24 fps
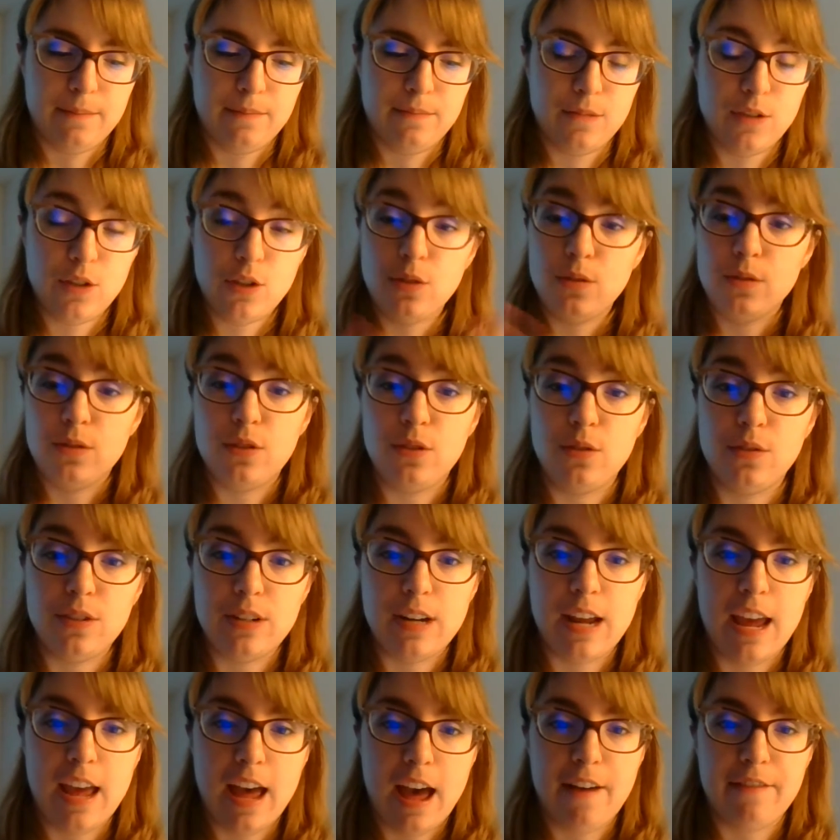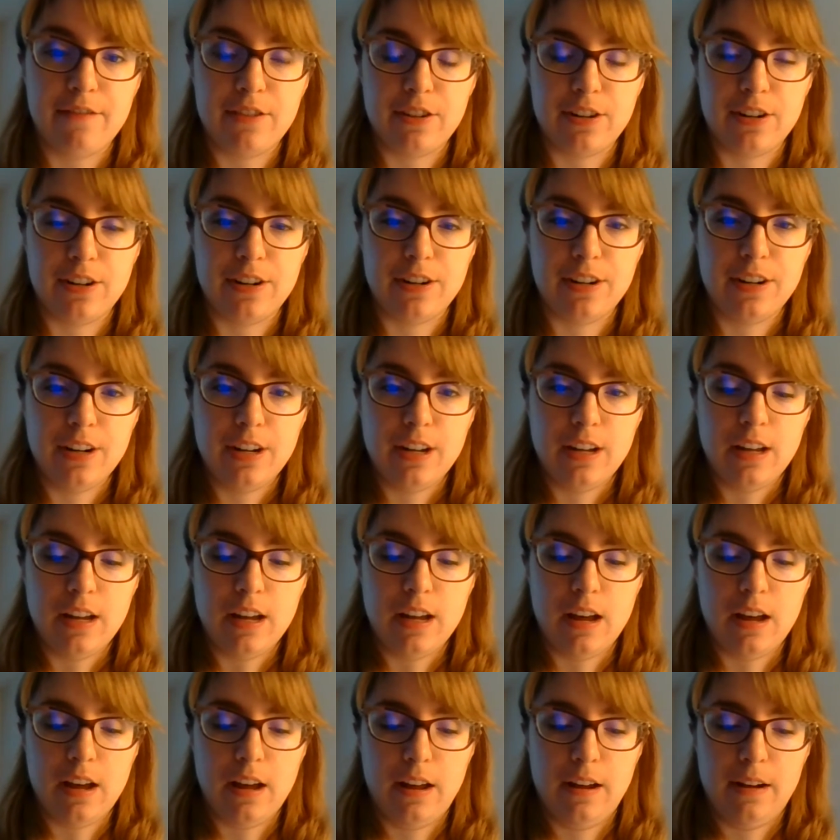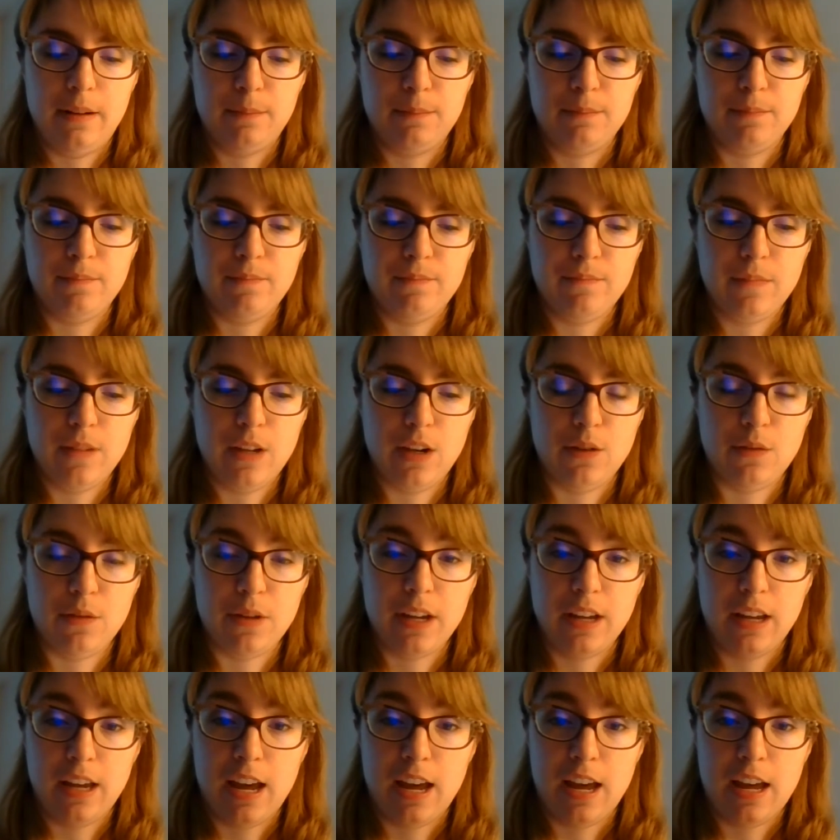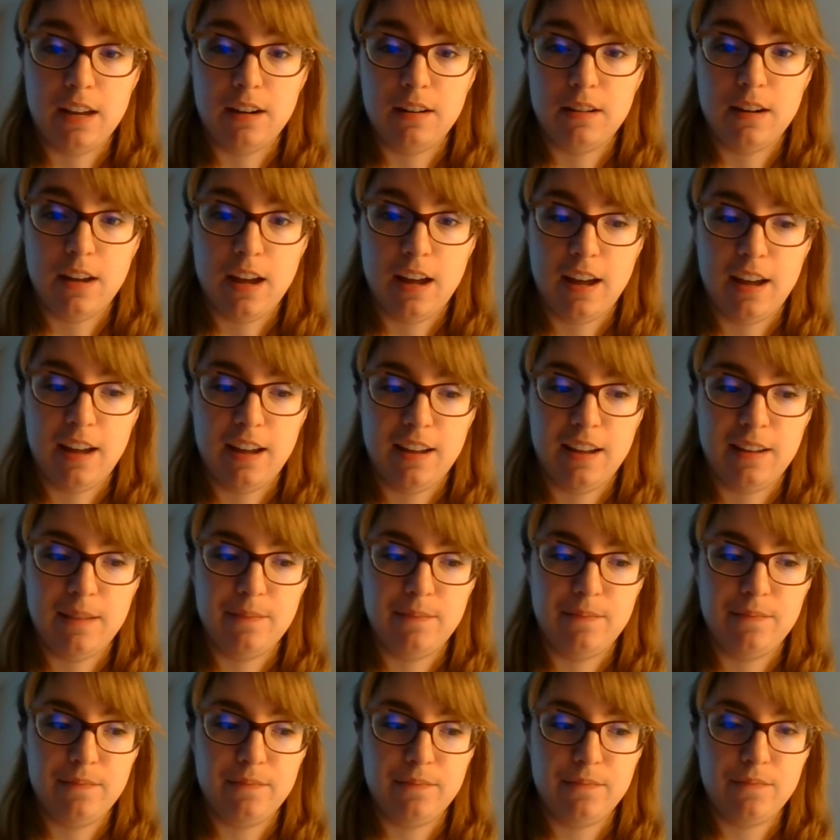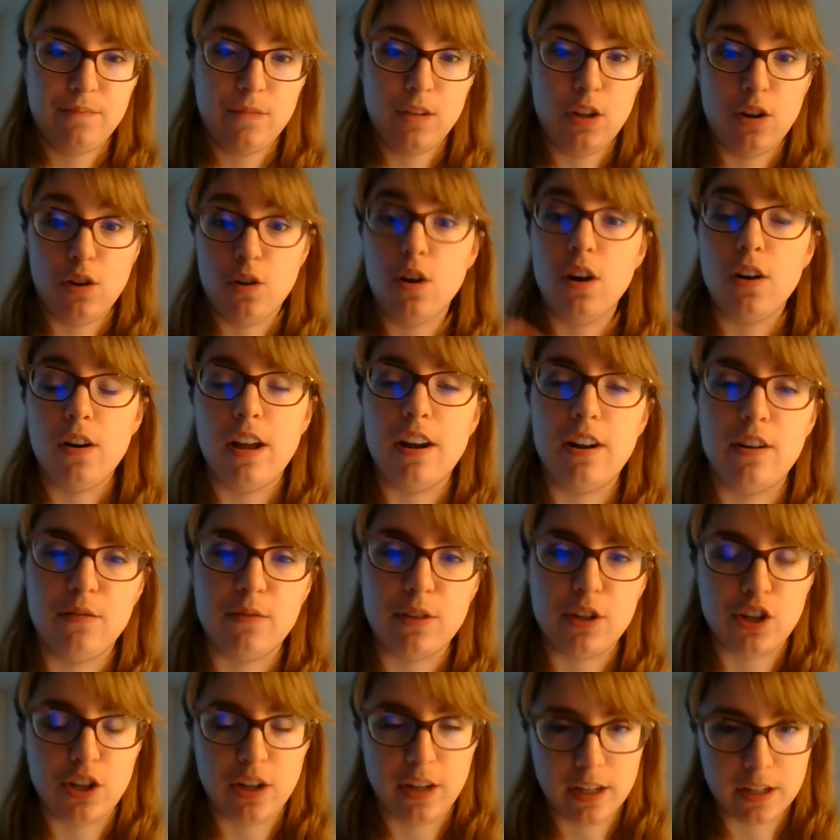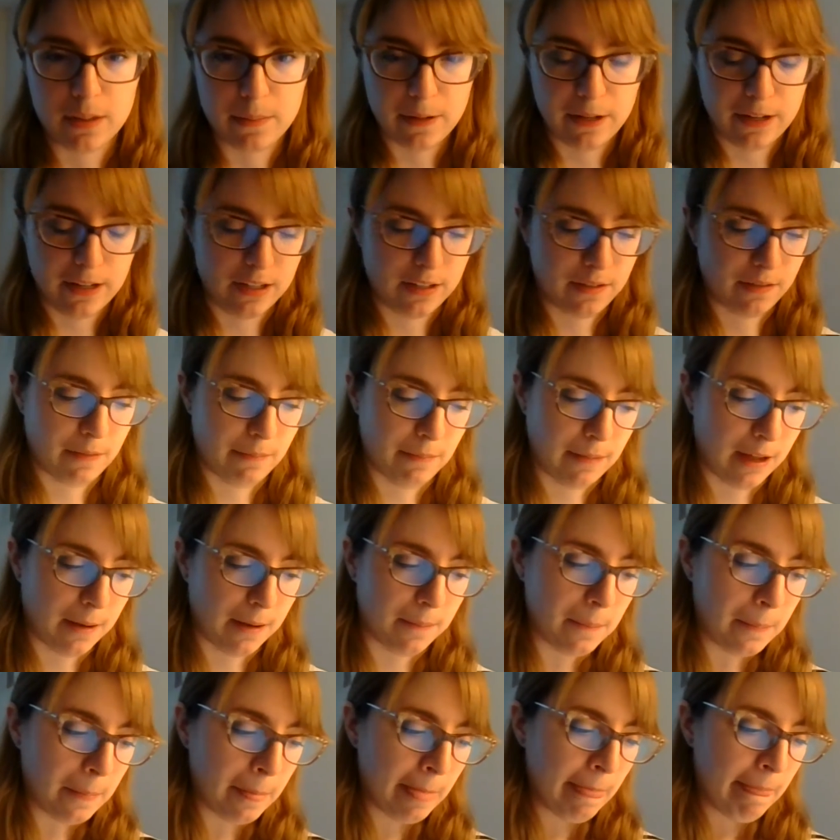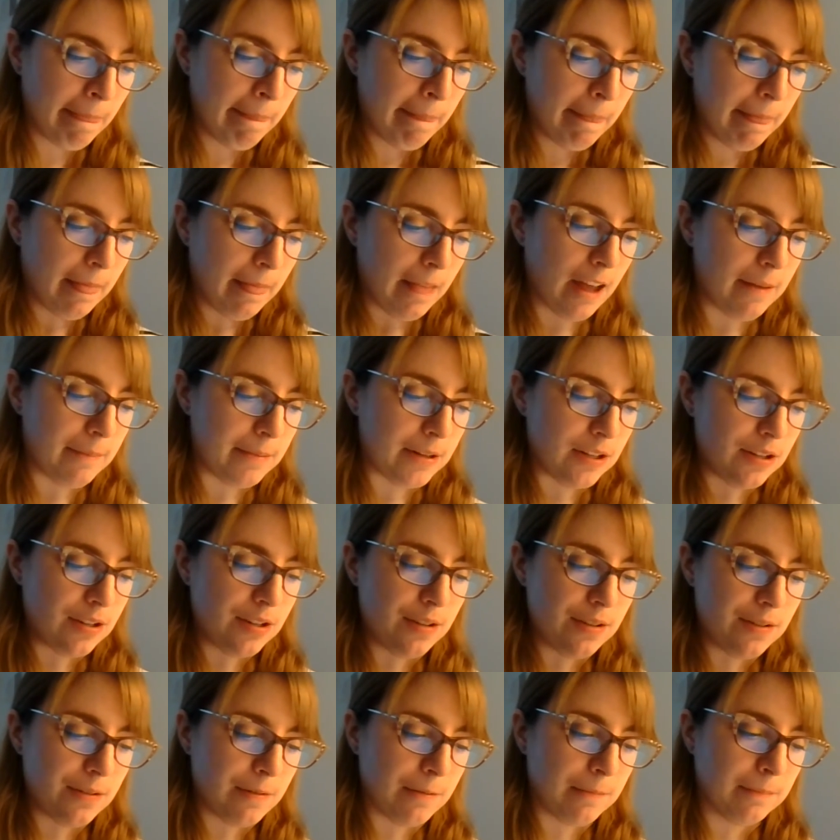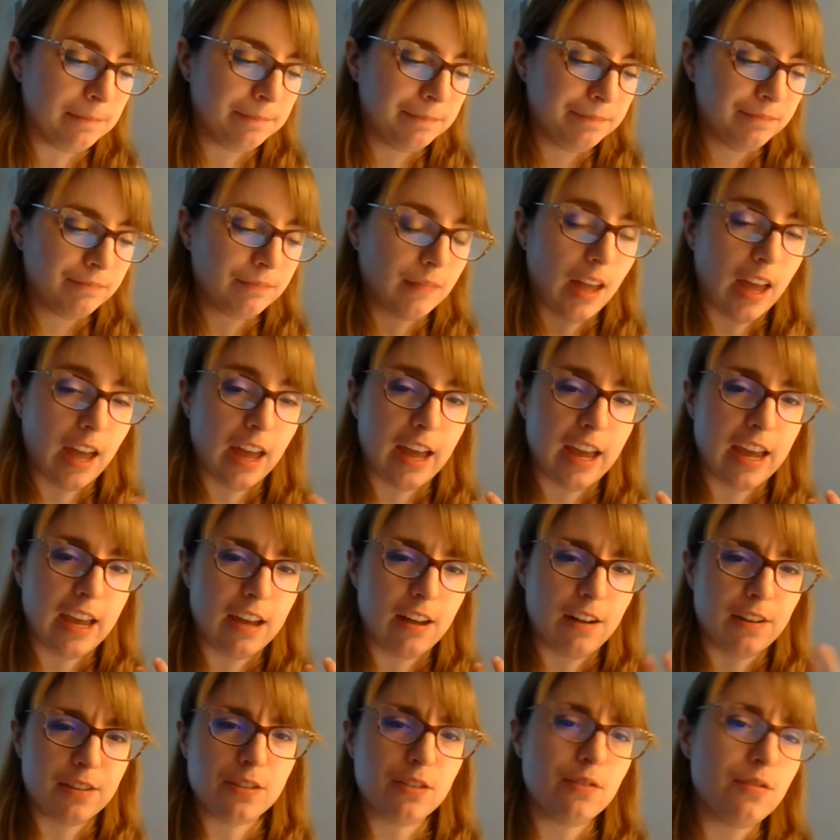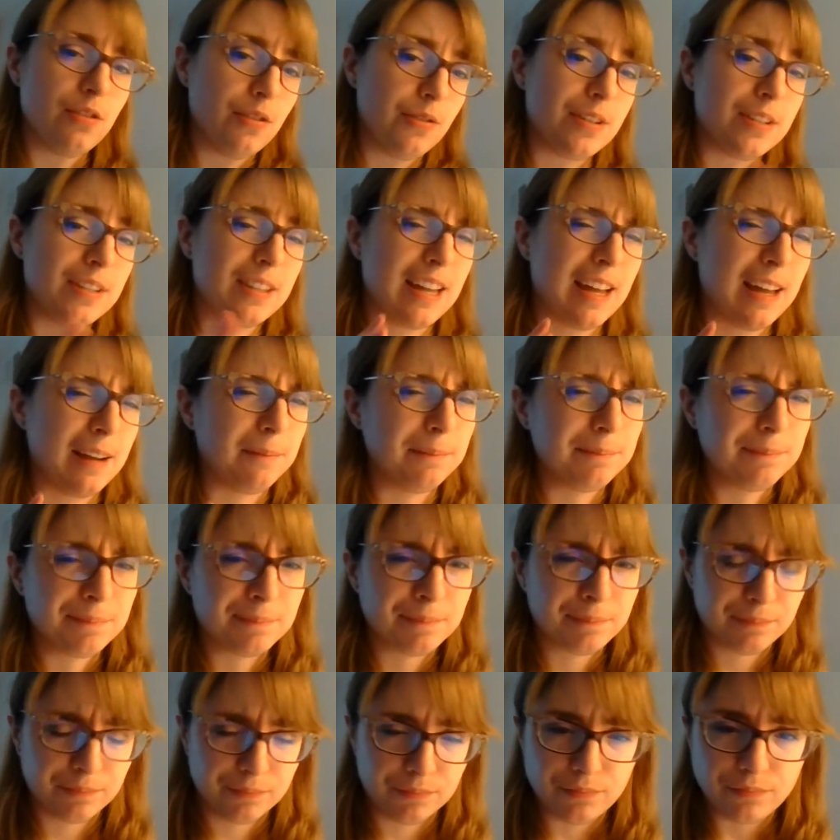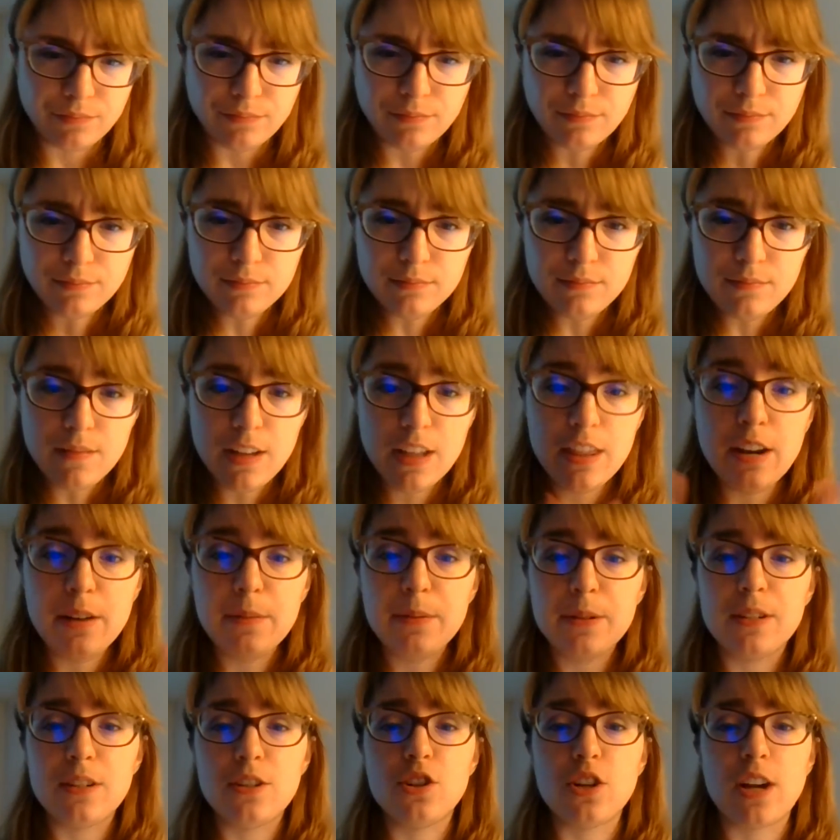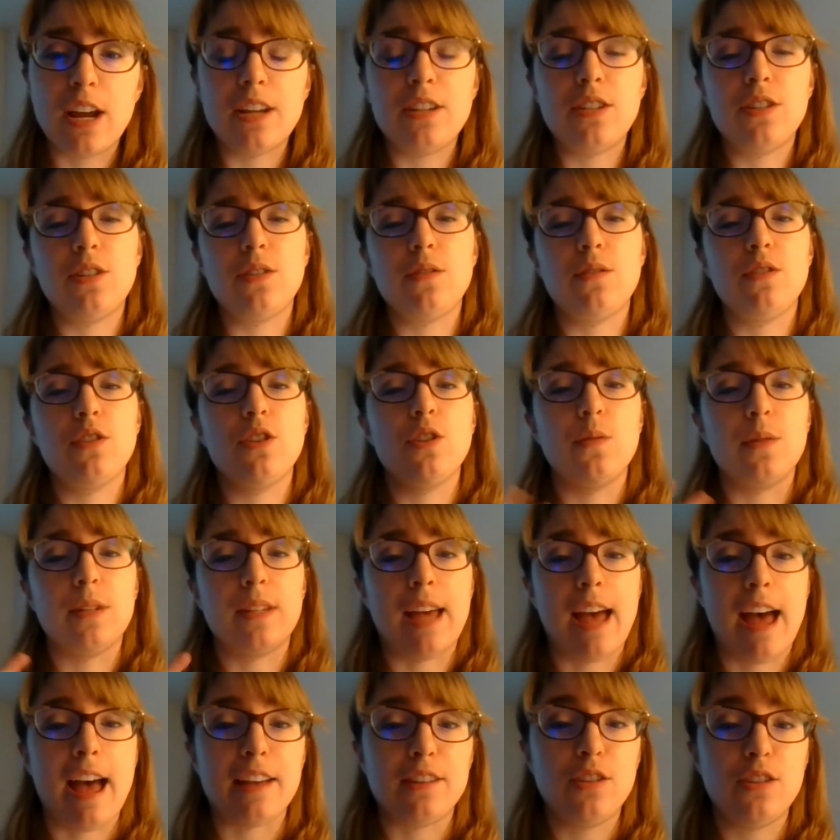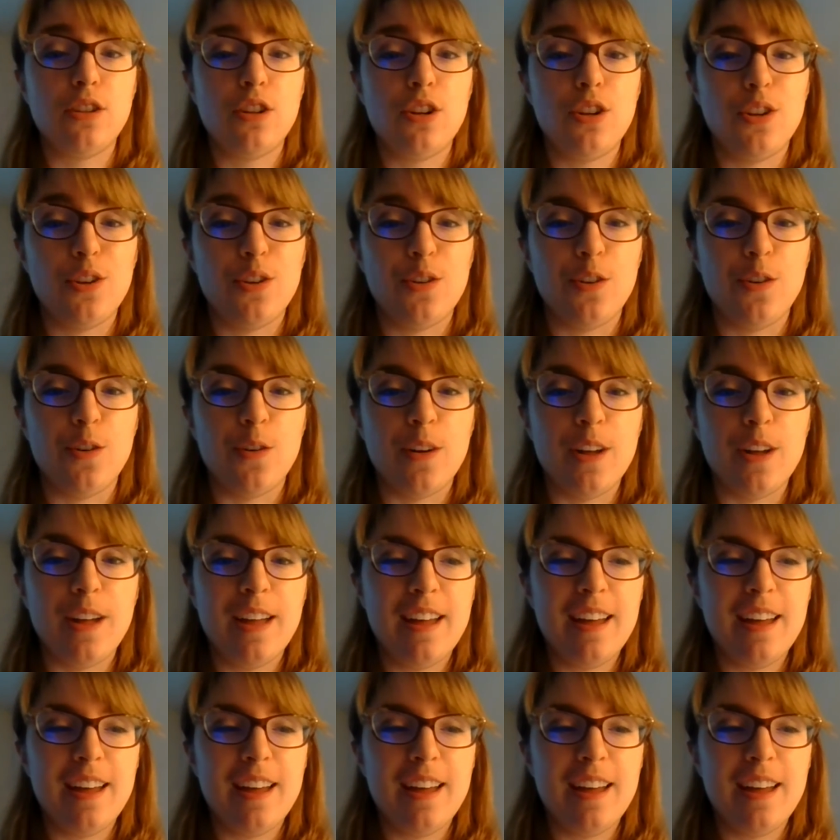students who stay after, can get, an enriching experience from that. And 2, I also noticed that there was a shy student who was asked to